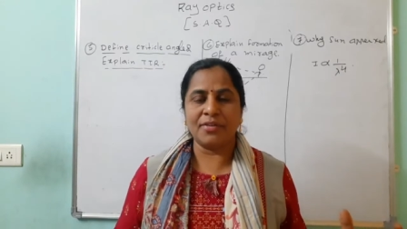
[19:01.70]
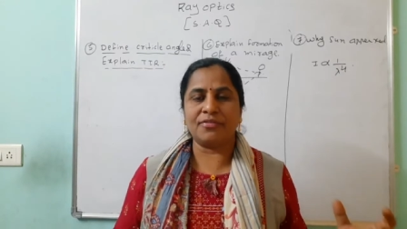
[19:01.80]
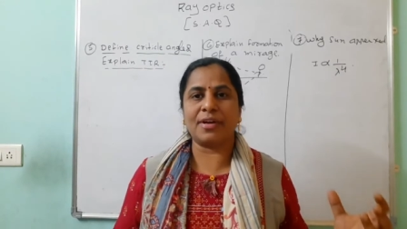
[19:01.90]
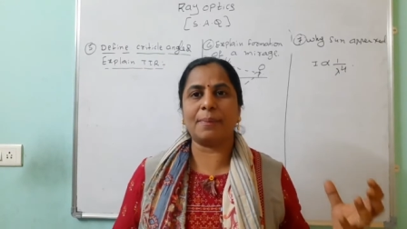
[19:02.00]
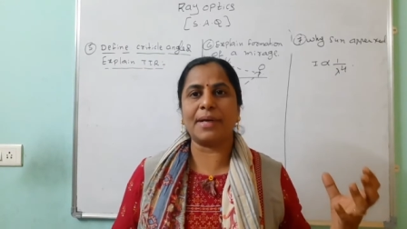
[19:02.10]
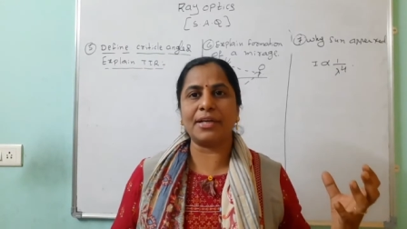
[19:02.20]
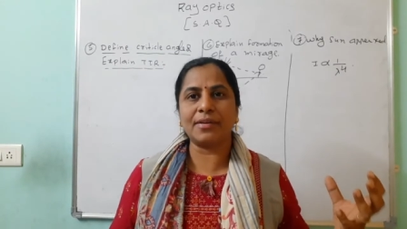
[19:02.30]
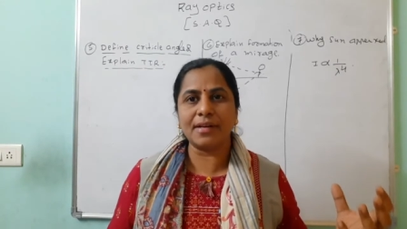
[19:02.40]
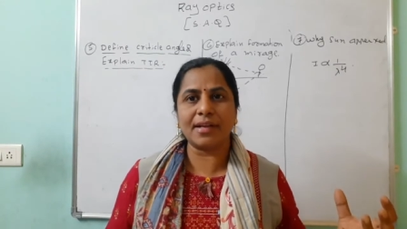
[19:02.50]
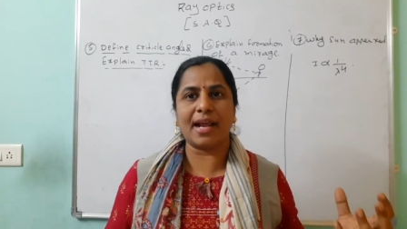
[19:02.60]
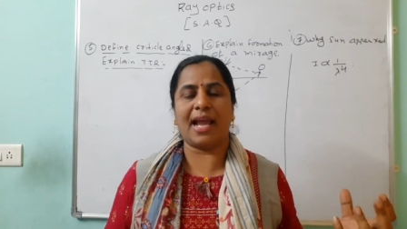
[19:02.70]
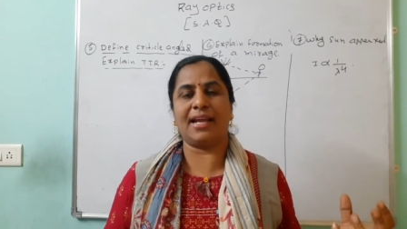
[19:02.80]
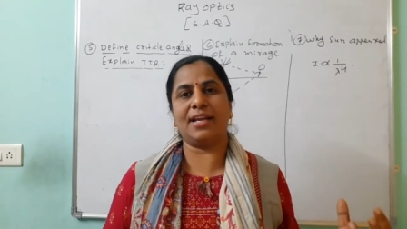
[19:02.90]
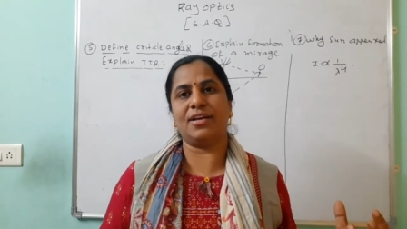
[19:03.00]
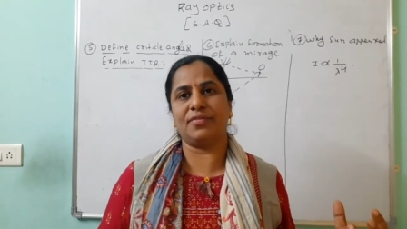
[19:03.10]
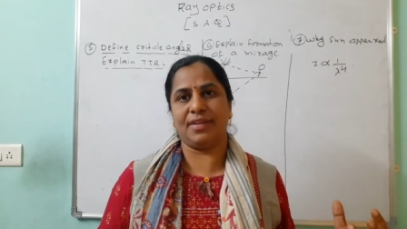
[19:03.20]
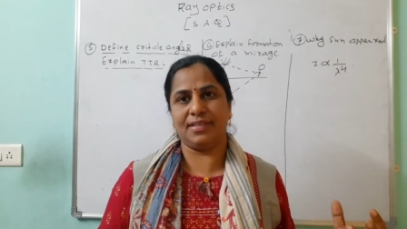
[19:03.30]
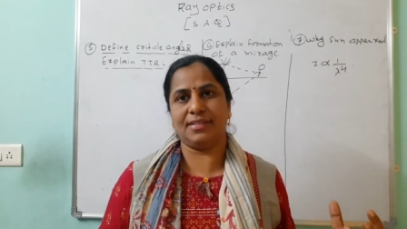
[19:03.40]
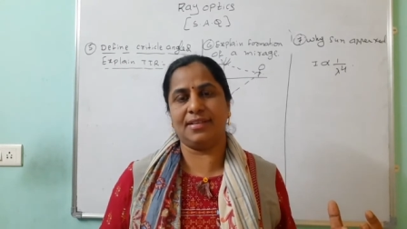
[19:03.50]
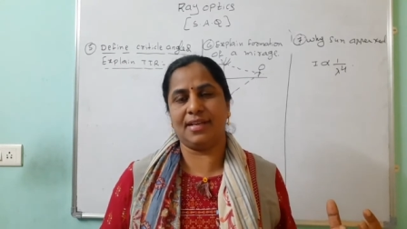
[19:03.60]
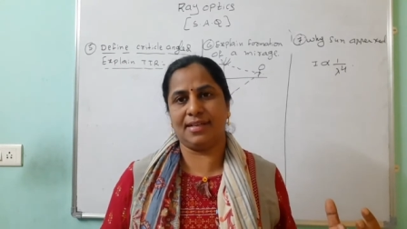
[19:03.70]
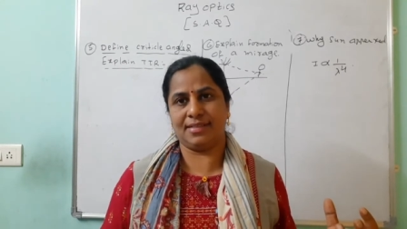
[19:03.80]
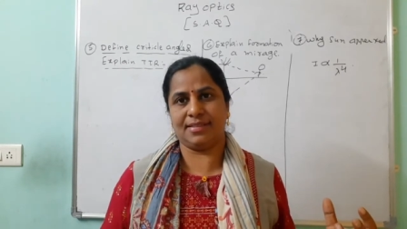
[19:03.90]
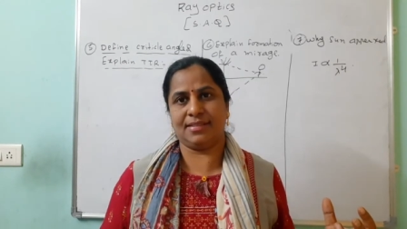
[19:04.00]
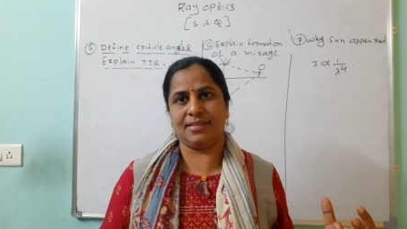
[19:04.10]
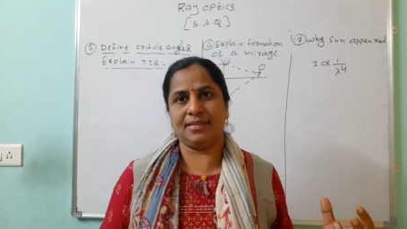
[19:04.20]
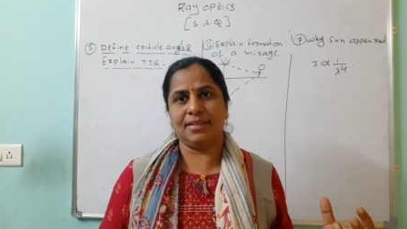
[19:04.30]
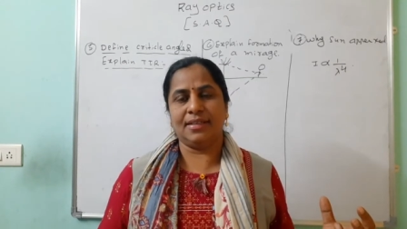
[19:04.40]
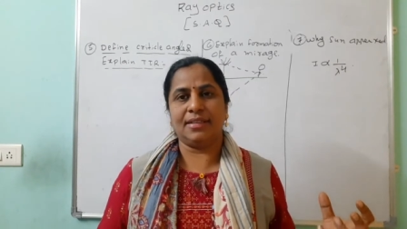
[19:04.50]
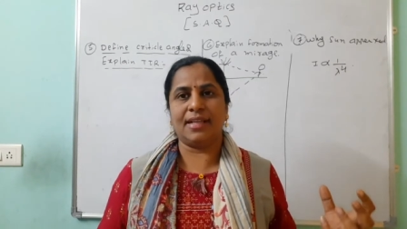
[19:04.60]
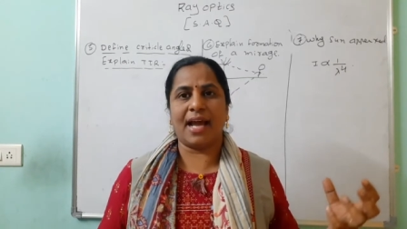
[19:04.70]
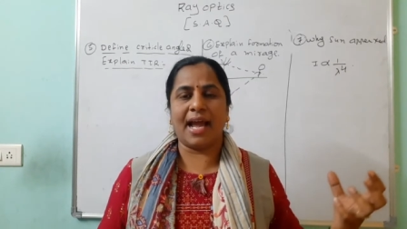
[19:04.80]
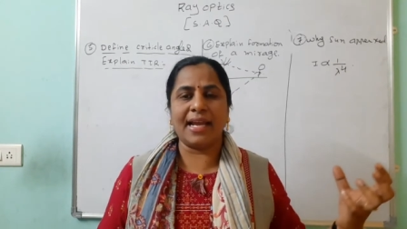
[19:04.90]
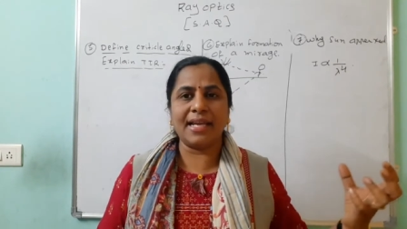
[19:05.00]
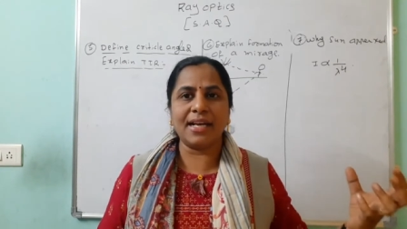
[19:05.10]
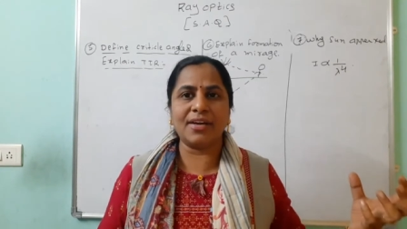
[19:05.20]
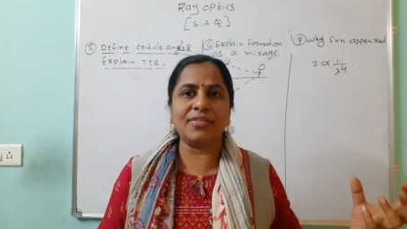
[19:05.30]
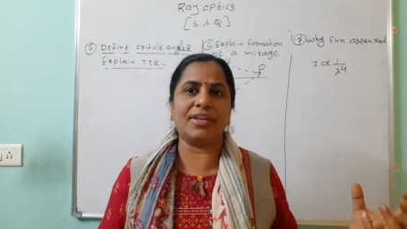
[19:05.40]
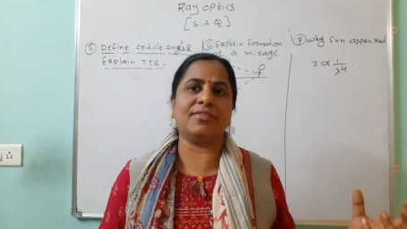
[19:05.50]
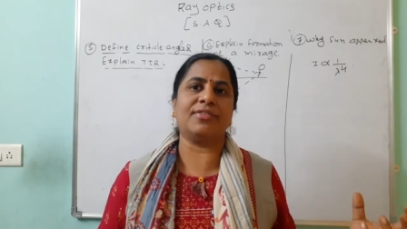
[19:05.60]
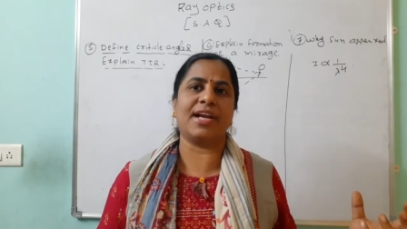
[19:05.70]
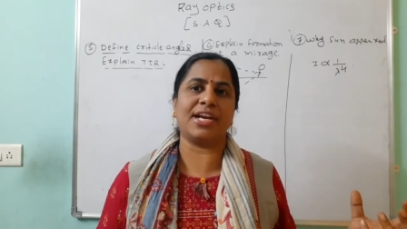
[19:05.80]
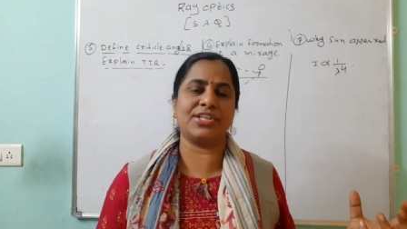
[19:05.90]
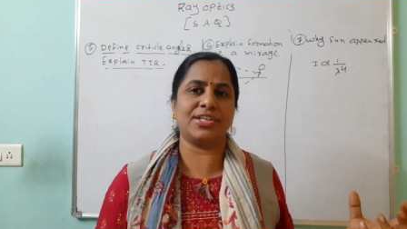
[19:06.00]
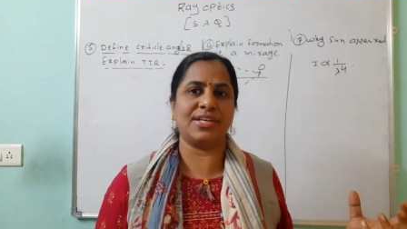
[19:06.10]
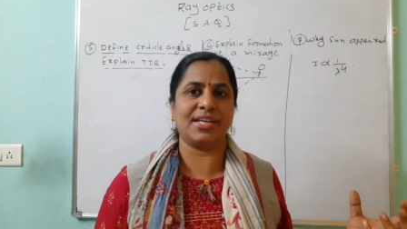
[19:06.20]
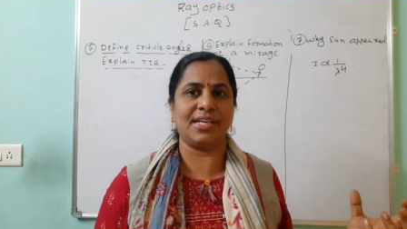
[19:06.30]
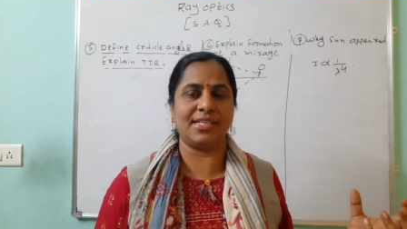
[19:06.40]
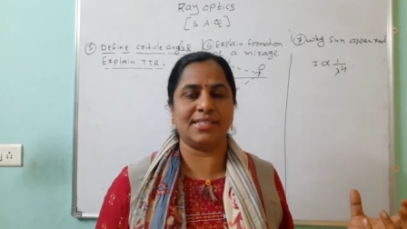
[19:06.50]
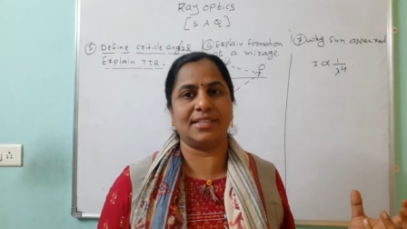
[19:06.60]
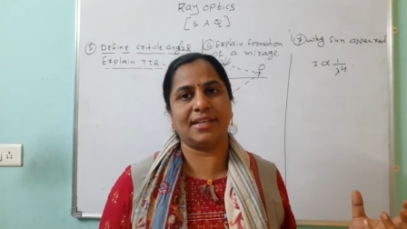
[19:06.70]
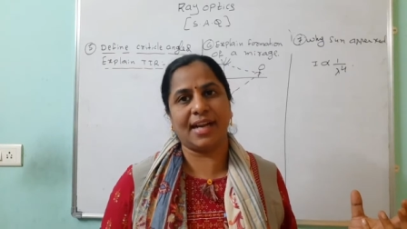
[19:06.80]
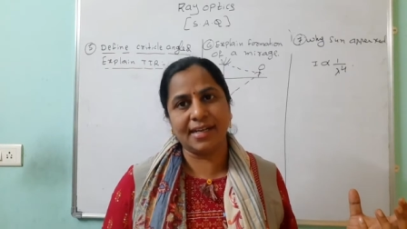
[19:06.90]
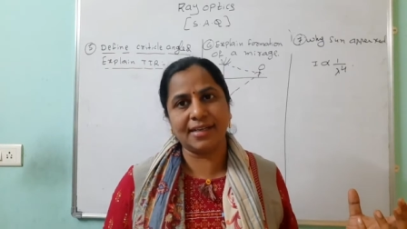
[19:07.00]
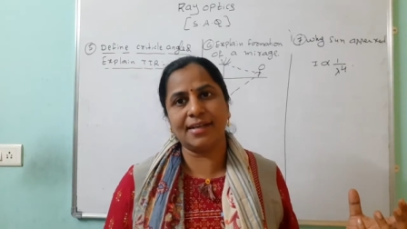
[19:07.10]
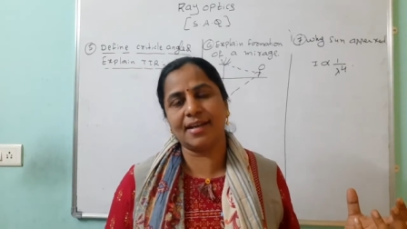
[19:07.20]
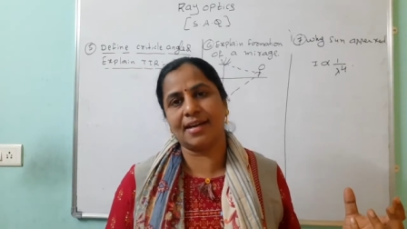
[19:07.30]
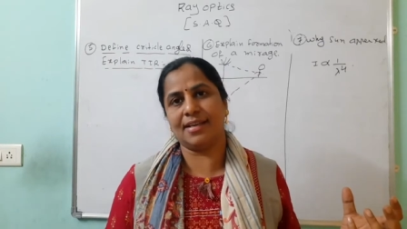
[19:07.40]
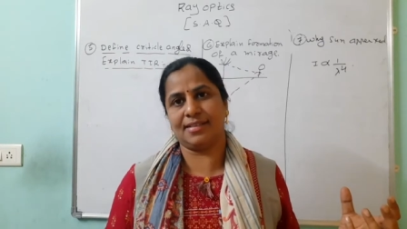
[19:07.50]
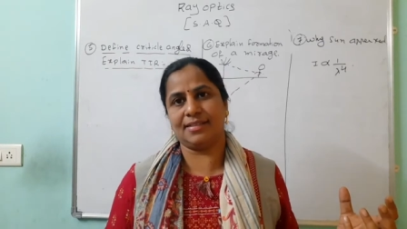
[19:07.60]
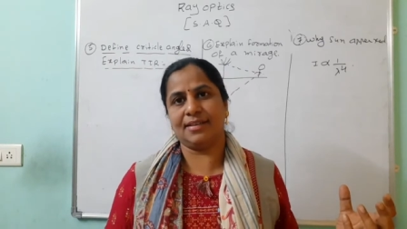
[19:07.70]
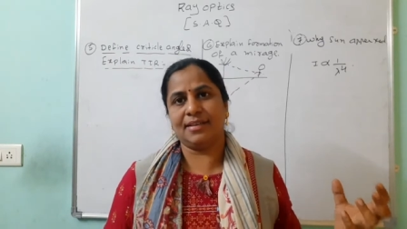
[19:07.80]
For particular angle of incidence, the angle of refraction is 90 degrees.